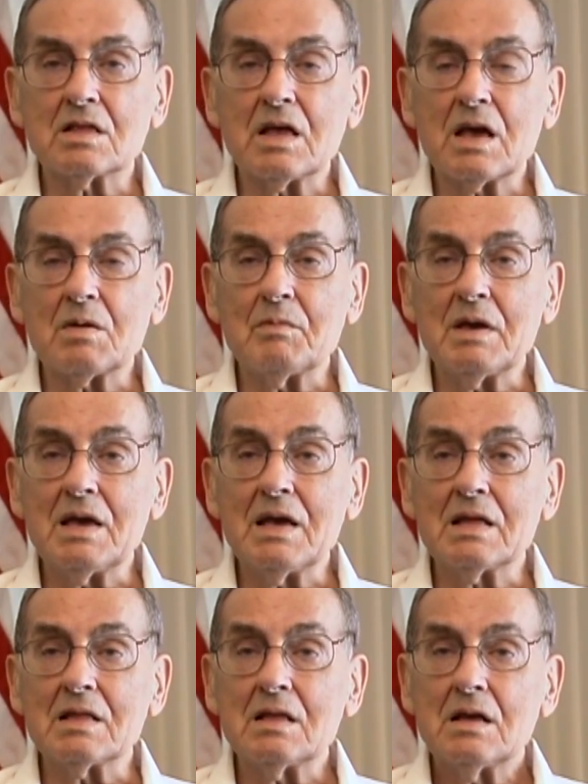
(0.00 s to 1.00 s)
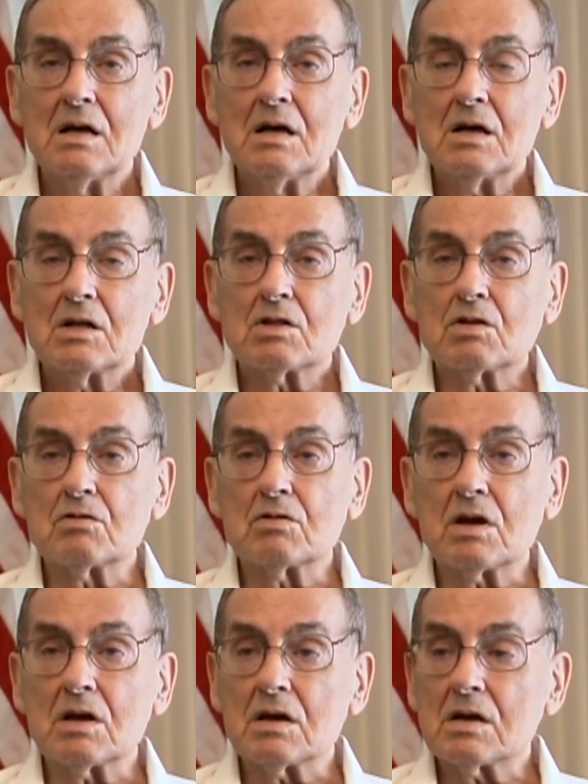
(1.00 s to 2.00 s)
take me in to
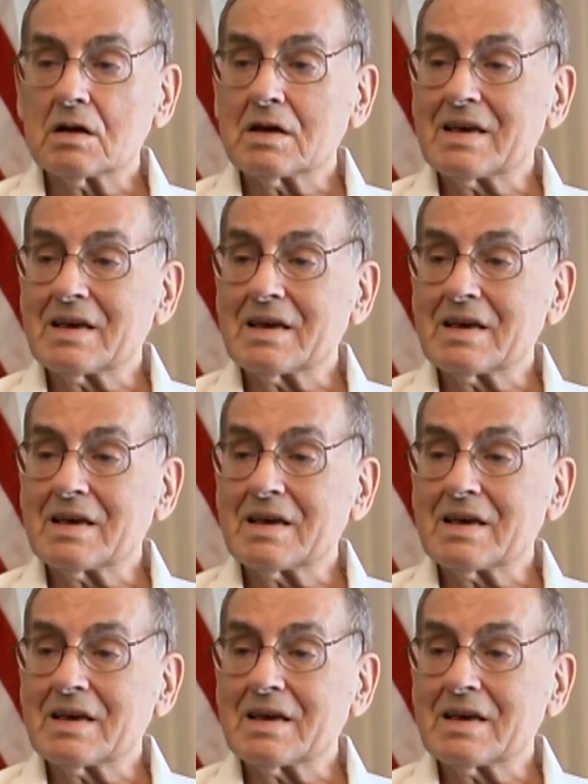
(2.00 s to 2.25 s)
the